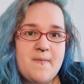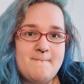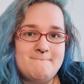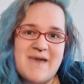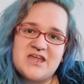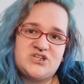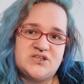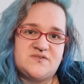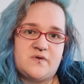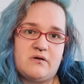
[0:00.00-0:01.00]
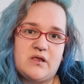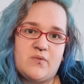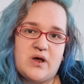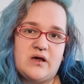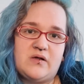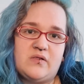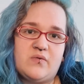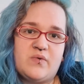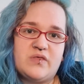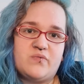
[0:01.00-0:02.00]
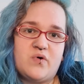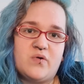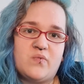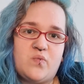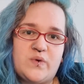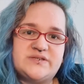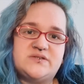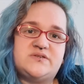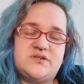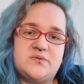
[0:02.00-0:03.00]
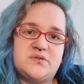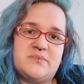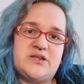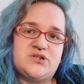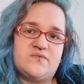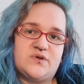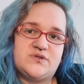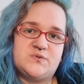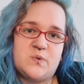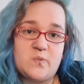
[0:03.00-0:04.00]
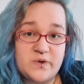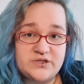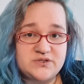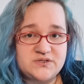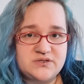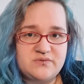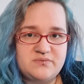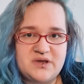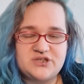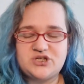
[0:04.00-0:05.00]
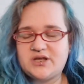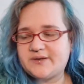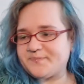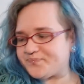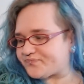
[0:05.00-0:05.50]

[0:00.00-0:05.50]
meshes very well with what wizards do with magic versus what witches do with magic.